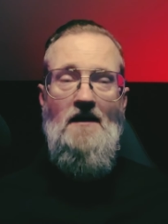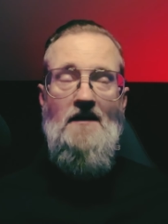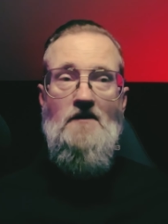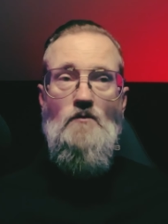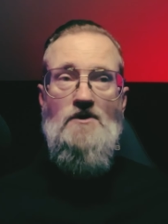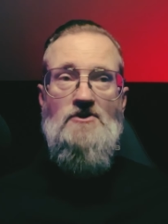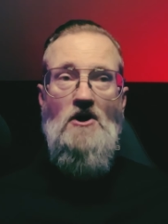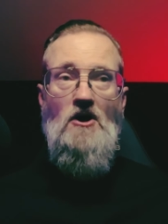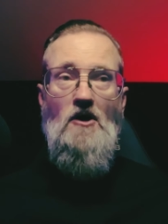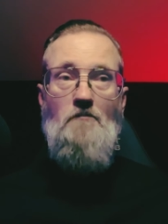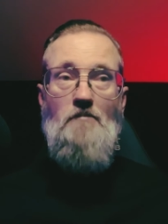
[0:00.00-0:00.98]
in which
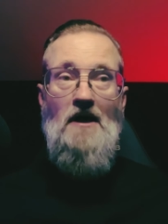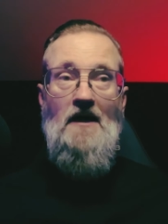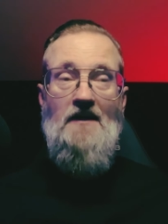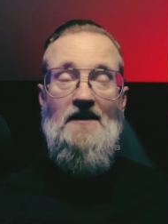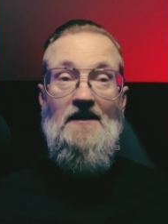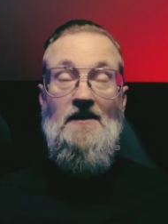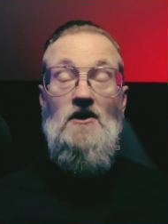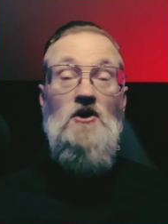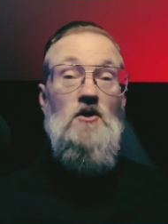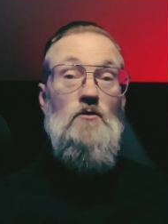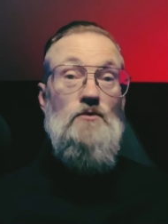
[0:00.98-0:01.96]
our body
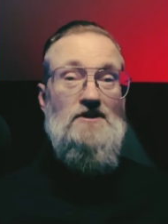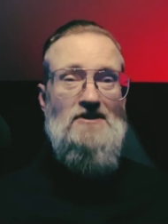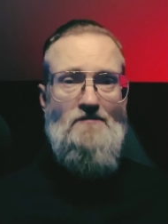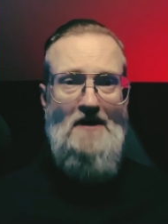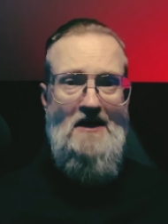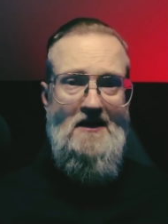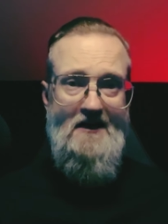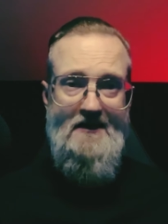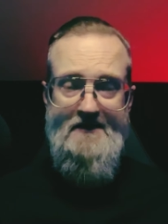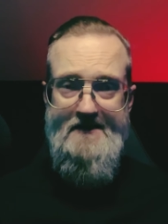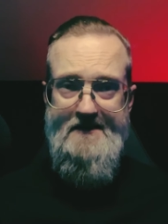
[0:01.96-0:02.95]

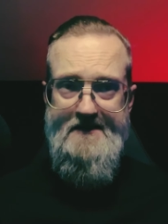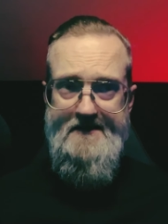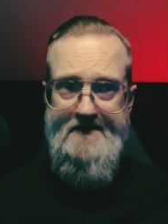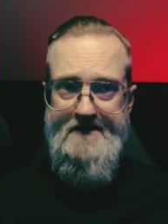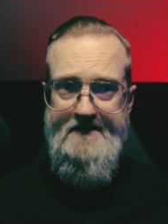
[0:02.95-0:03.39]
responds